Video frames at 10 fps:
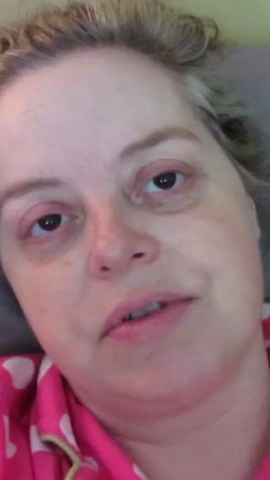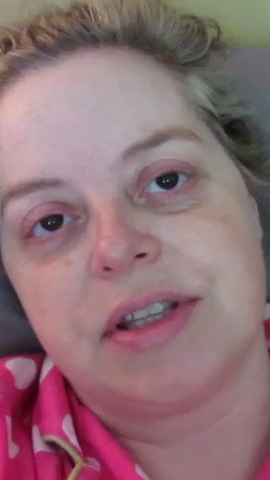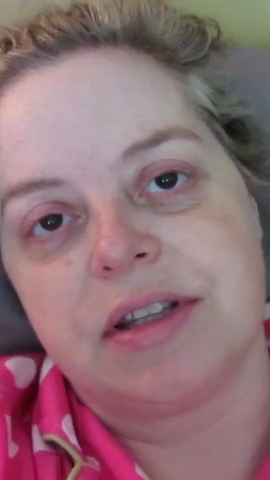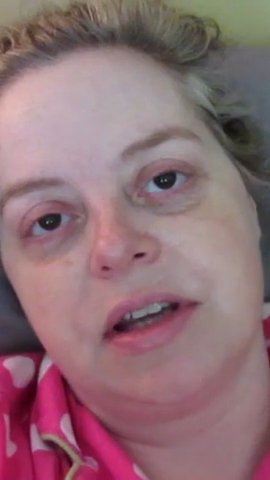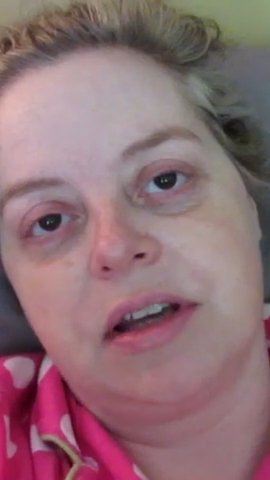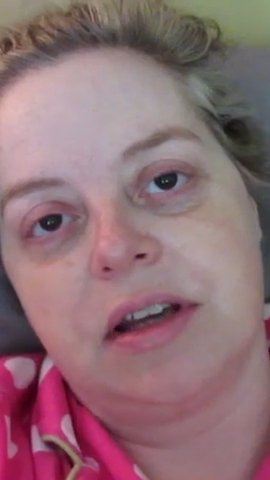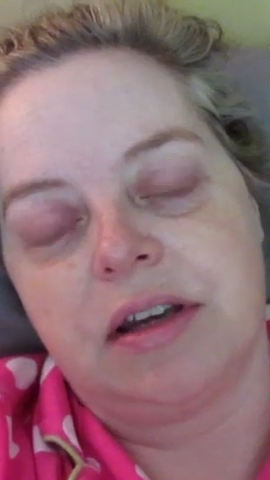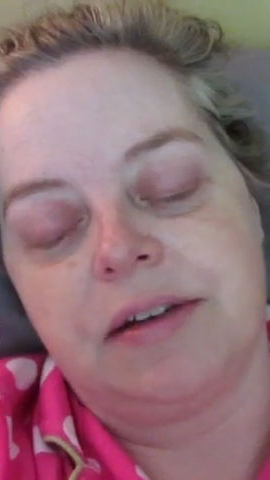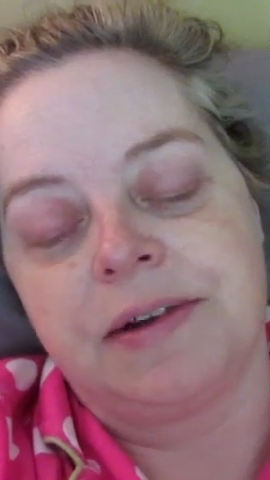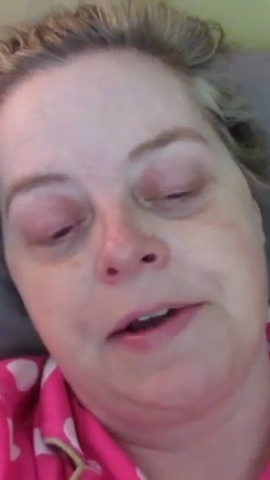was sick,
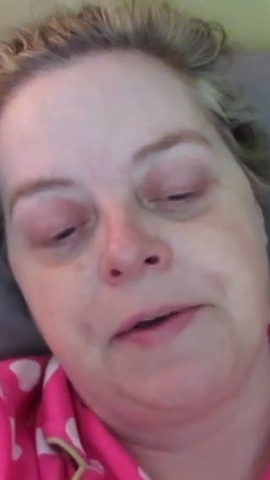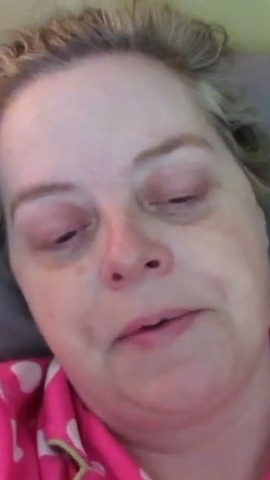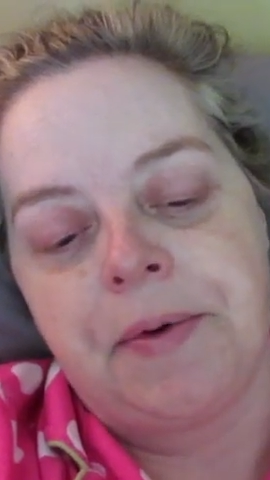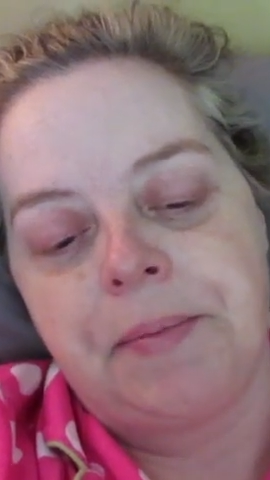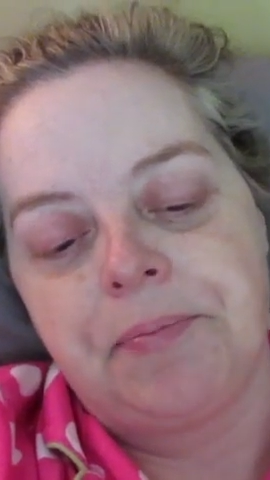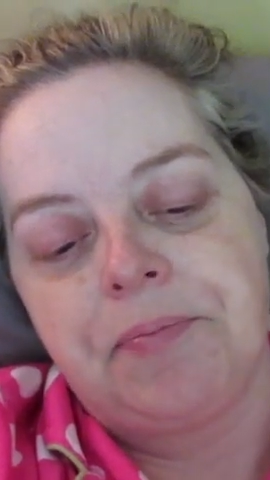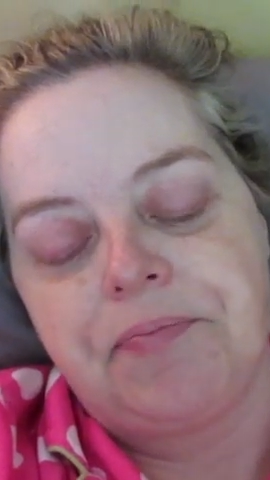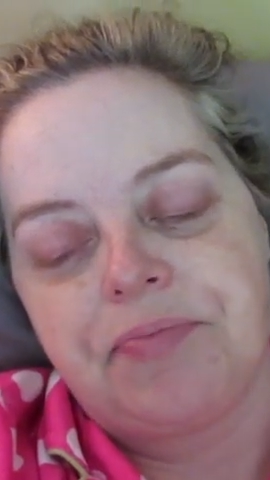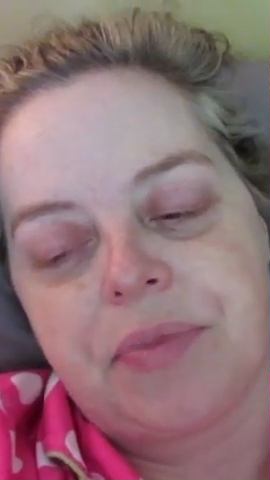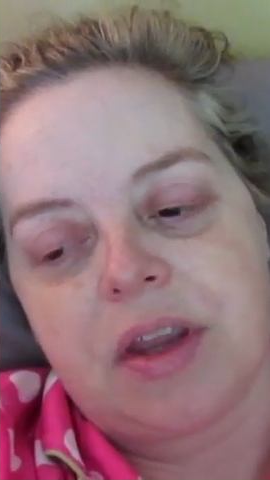and
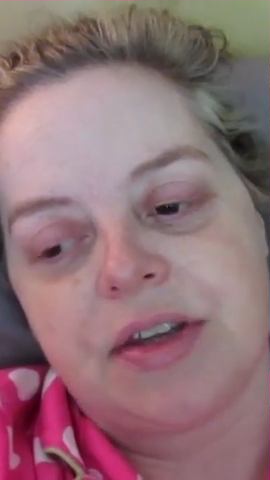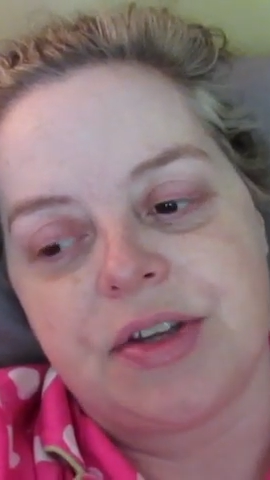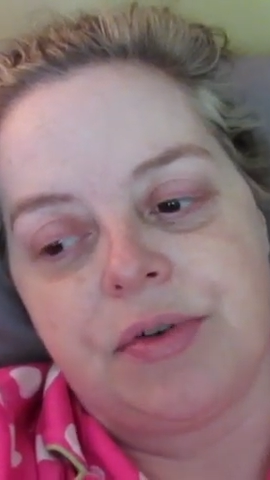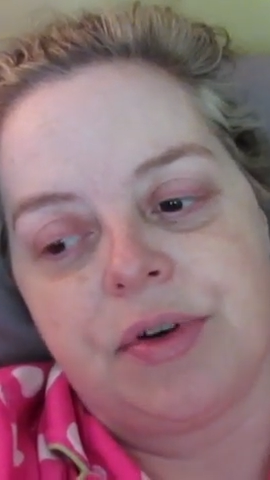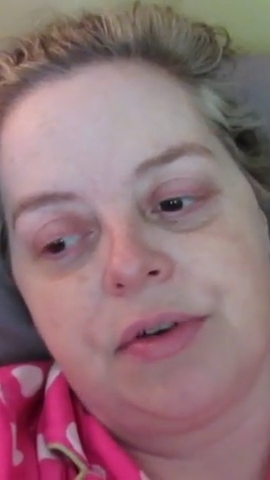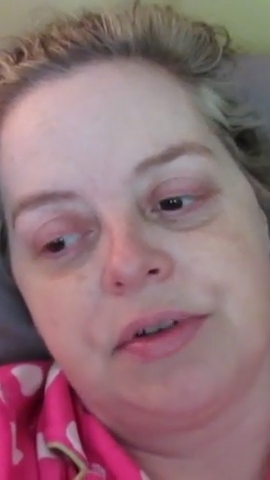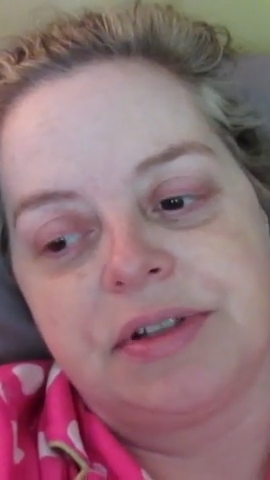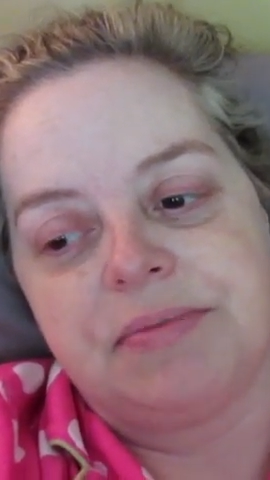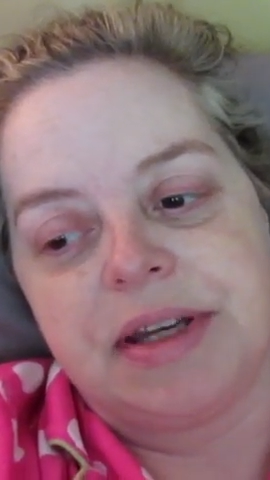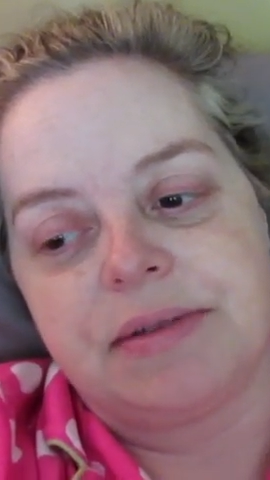so it
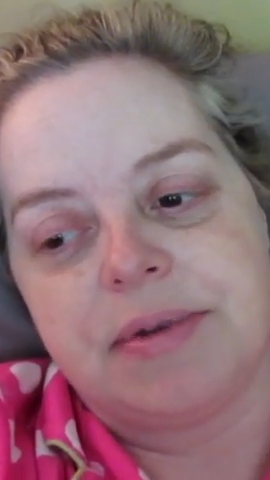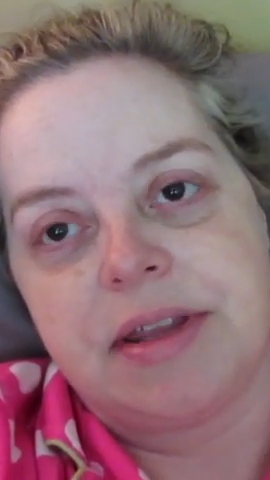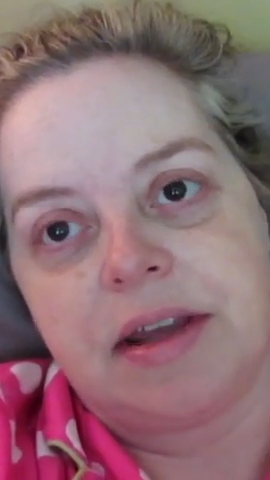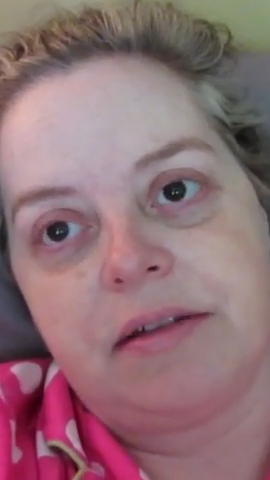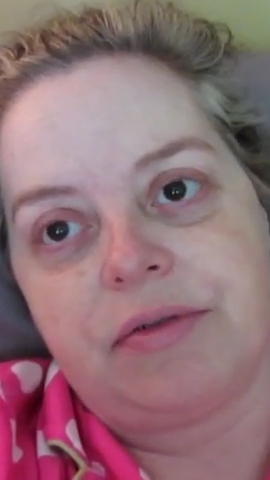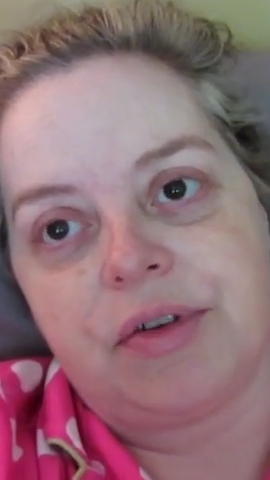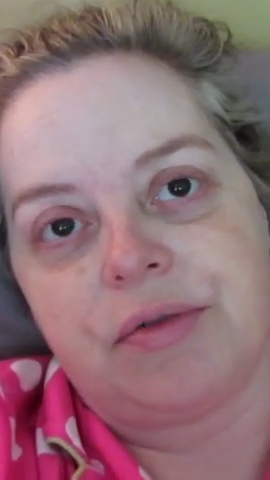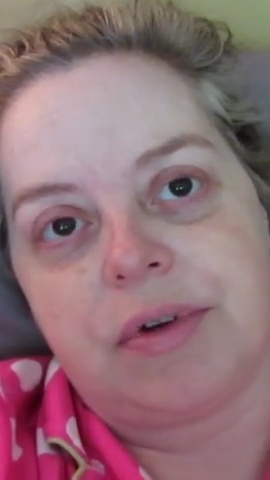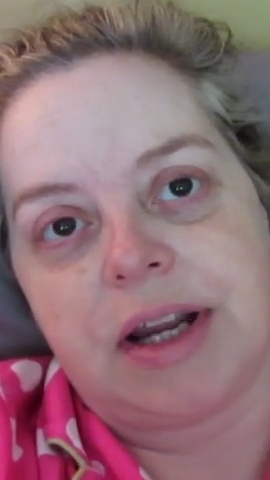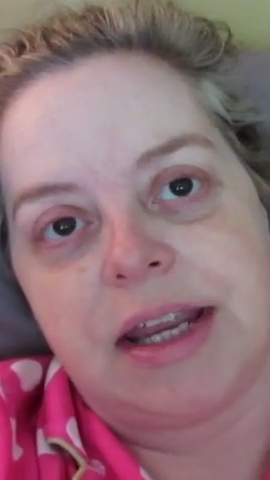always makes me think of her
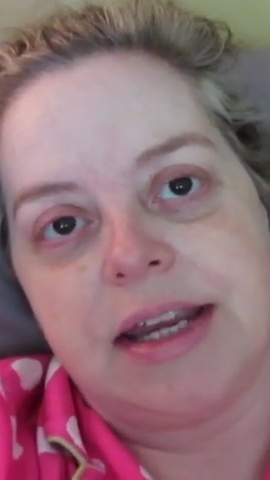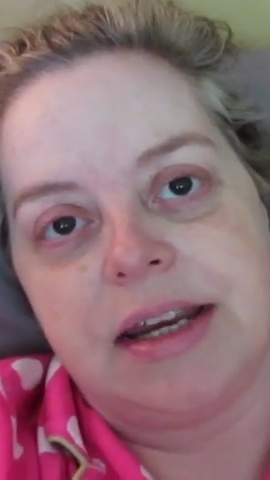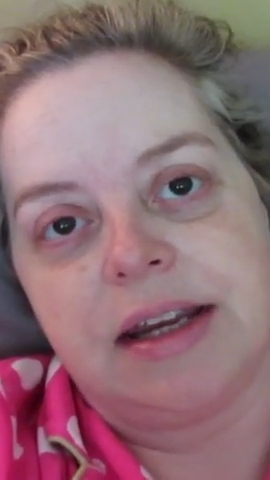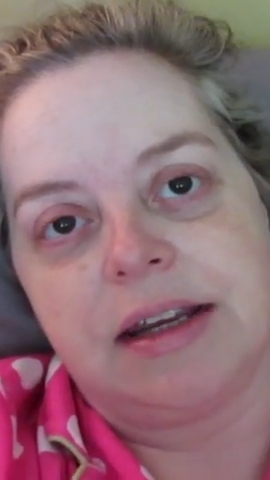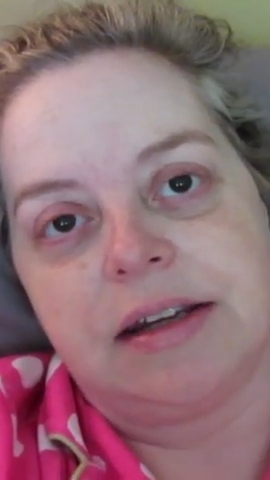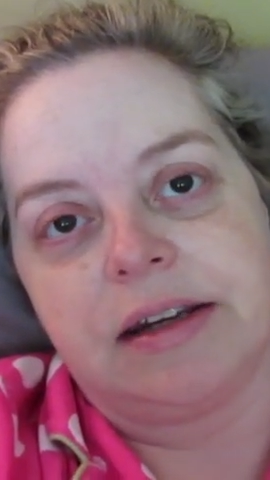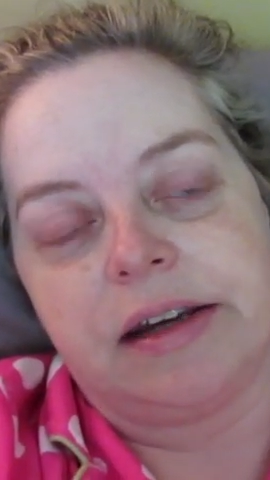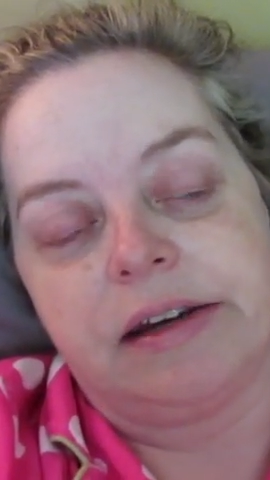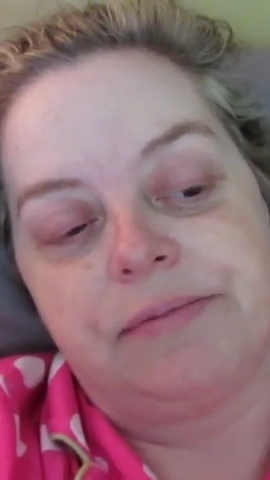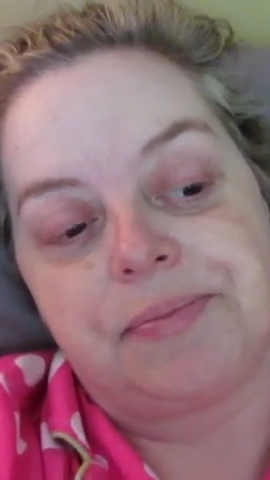when I eat it. And